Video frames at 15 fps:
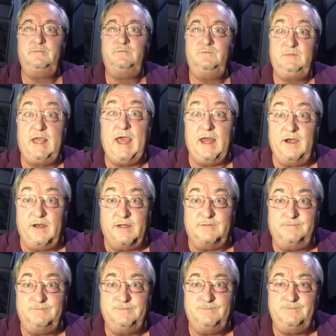Canada.
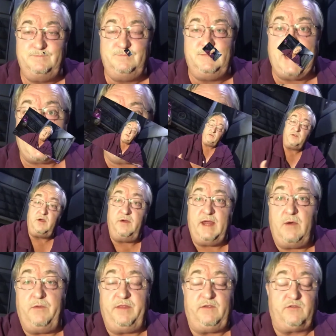Yeah. So
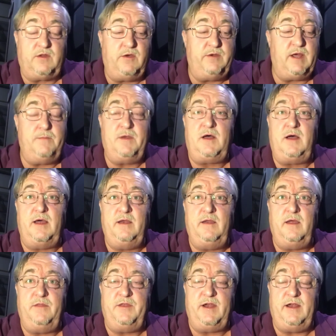now with this load I'm on
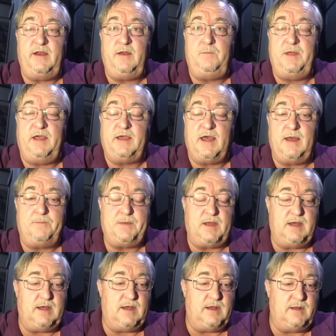that I did pick up,
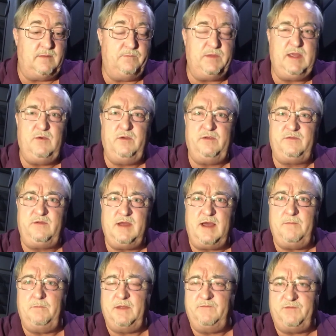it was
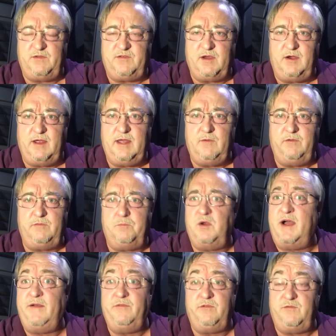not Memphis area, it was
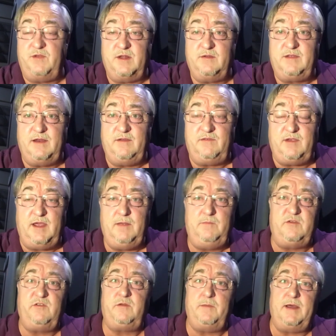Brownsville, Tennessee,
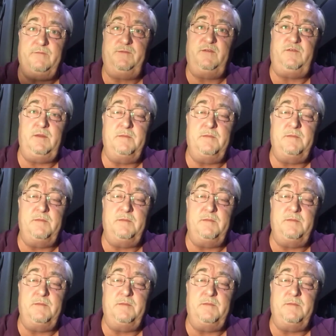just about 50